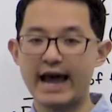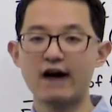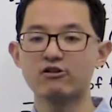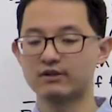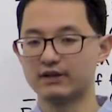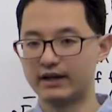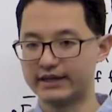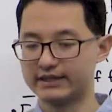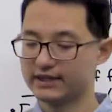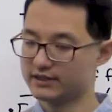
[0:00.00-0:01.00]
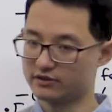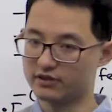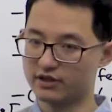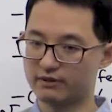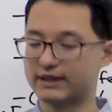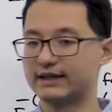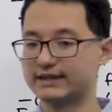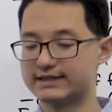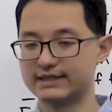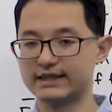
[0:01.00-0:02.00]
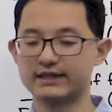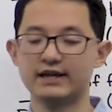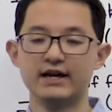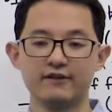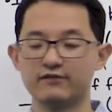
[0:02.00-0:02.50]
alkaline to deal with the acidic